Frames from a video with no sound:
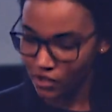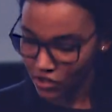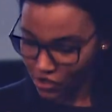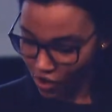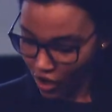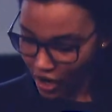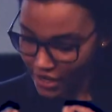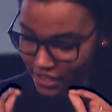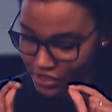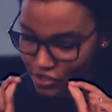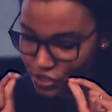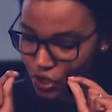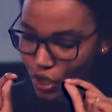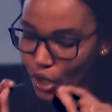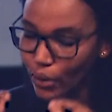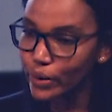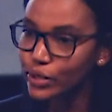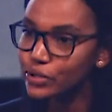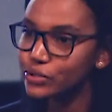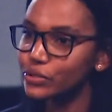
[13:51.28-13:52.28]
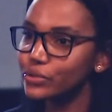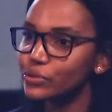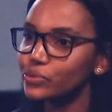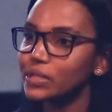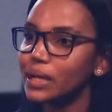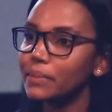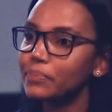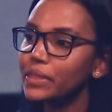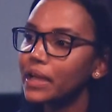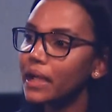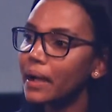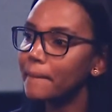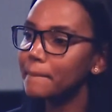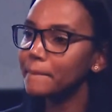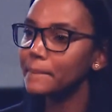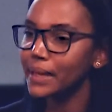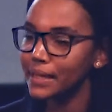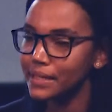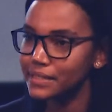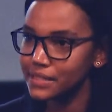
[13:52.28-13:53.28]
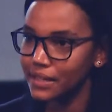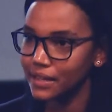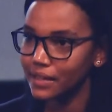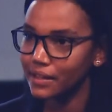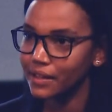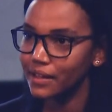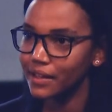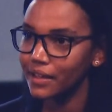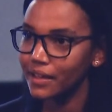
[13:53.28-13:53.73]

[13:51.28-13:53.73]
God is going to do something amazing,